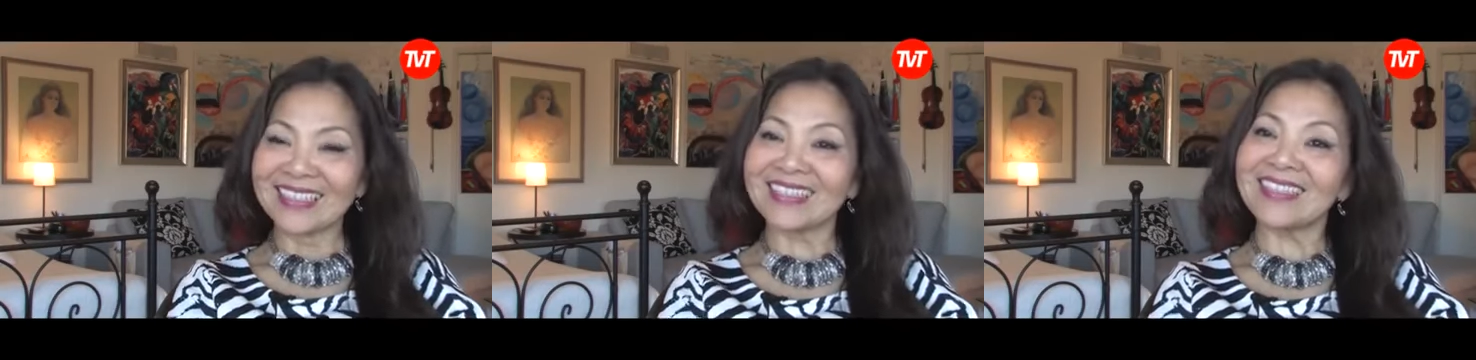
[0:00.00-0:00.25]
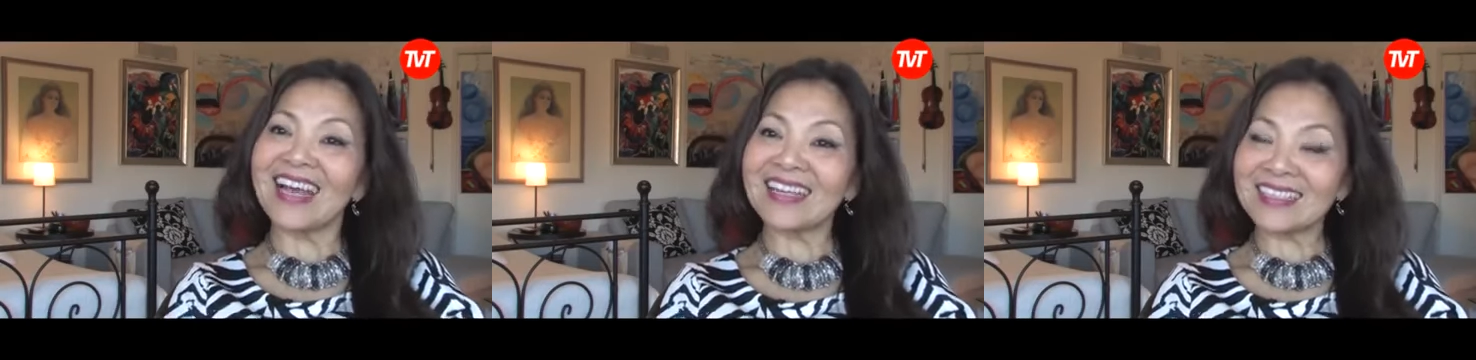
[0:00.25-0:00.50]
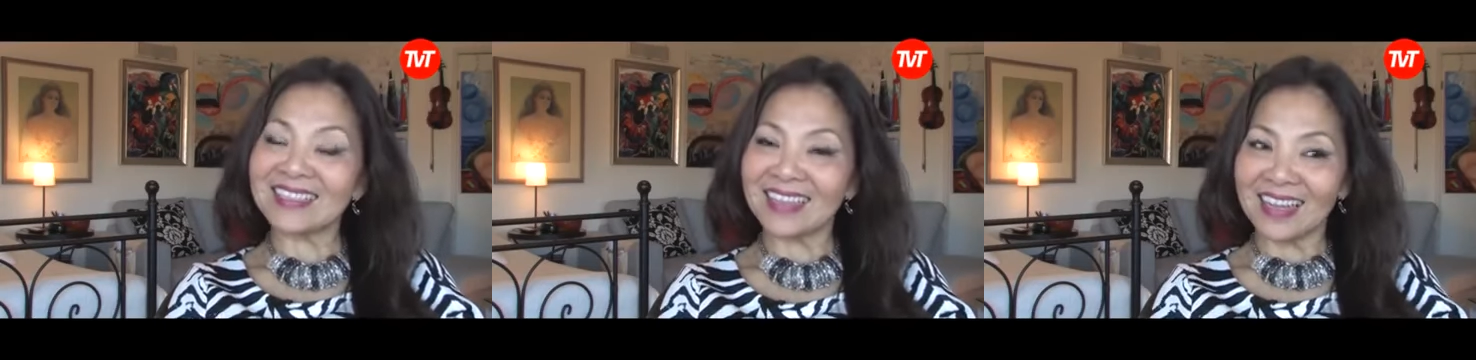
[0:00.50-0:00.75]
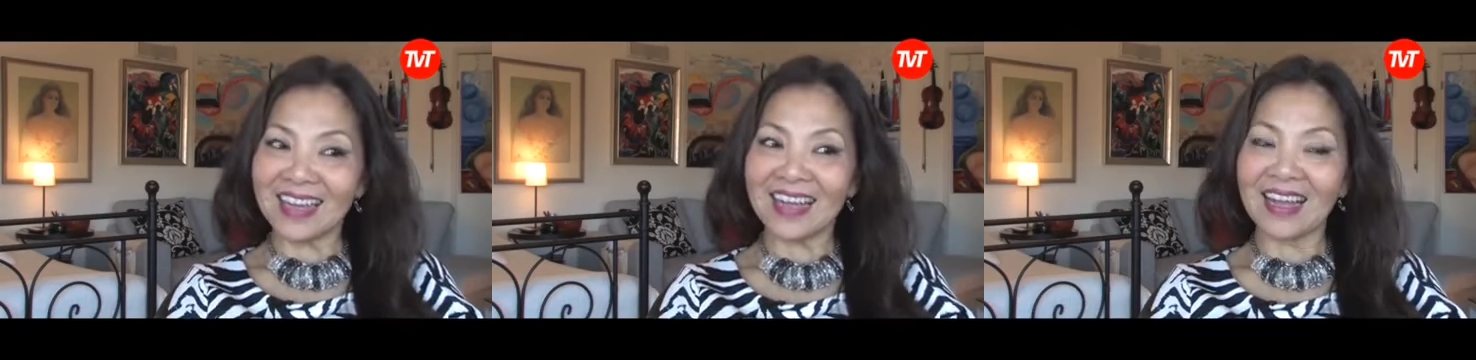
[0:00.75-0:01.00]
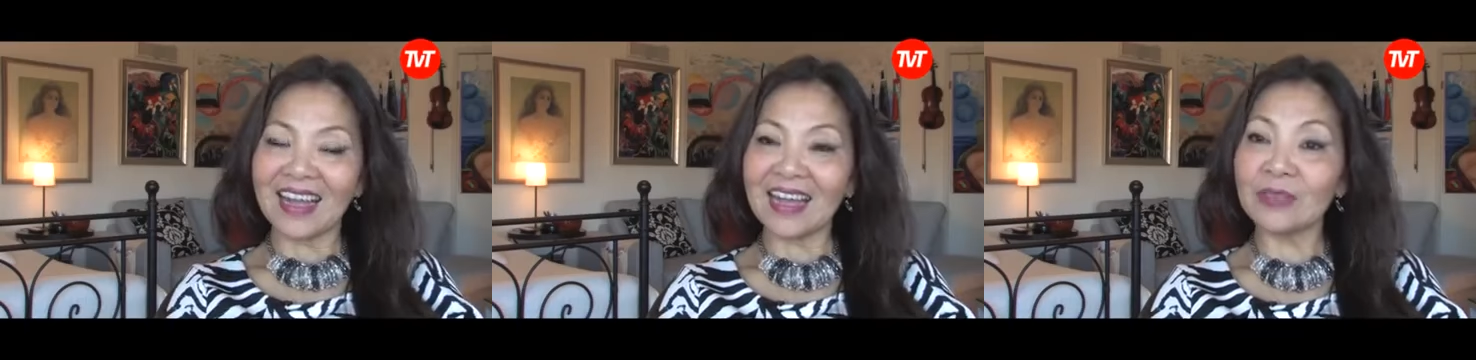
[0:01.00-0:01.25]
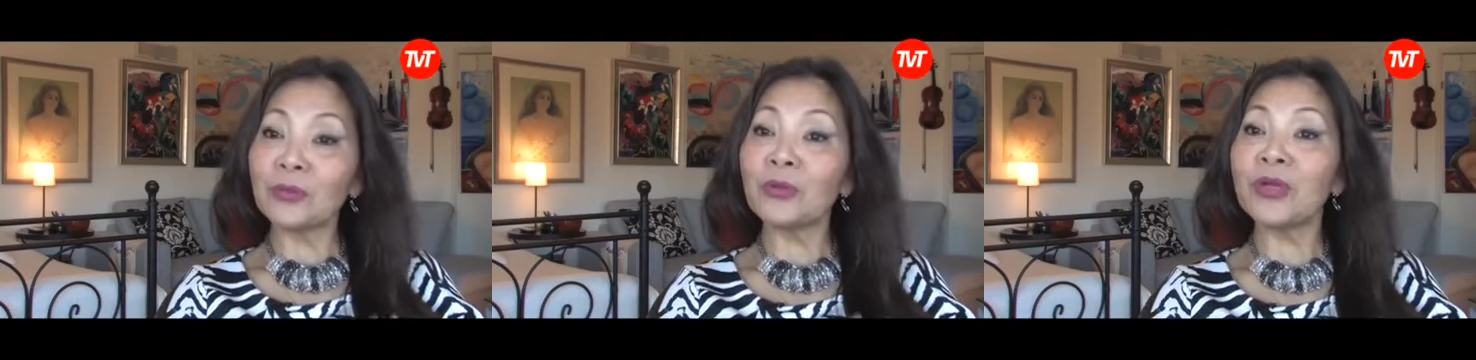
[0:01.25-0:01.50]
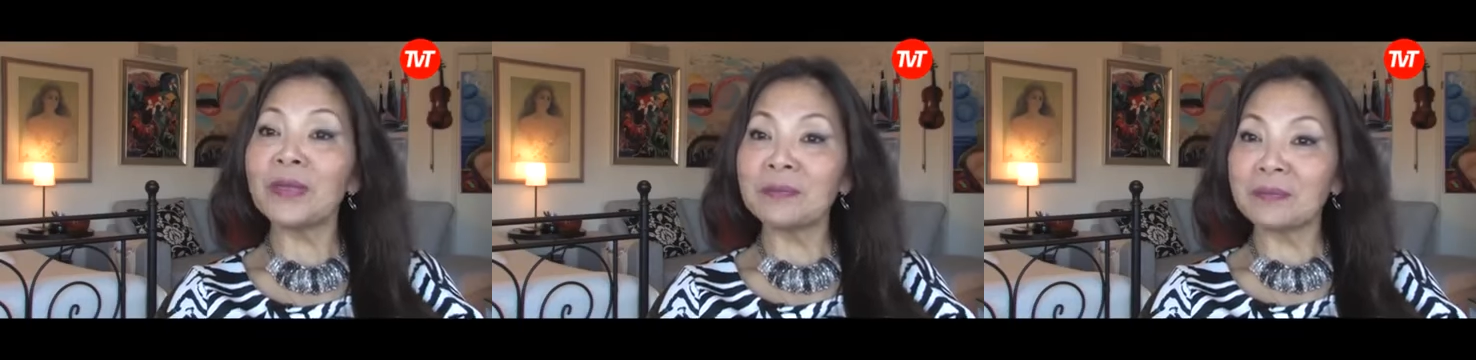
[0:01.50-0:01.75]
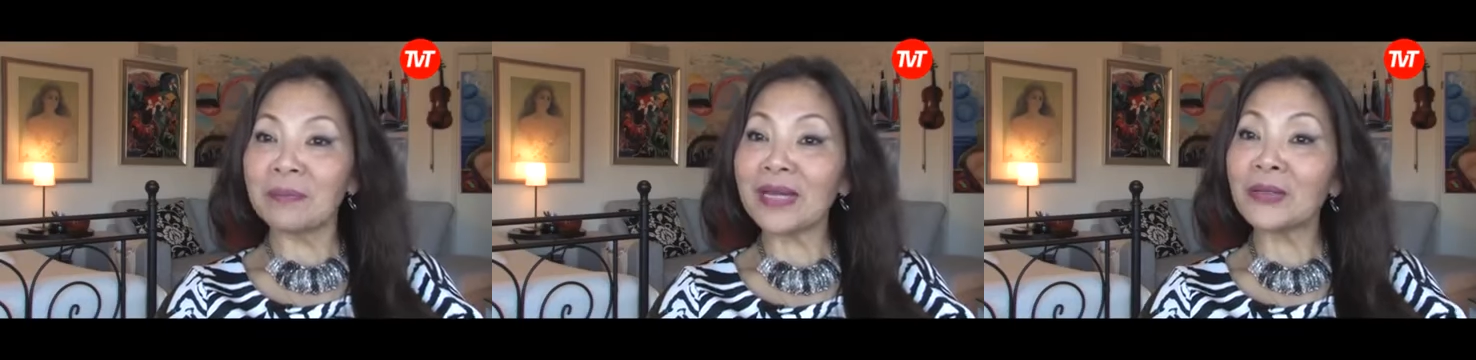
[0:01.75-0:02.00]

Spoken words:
That's my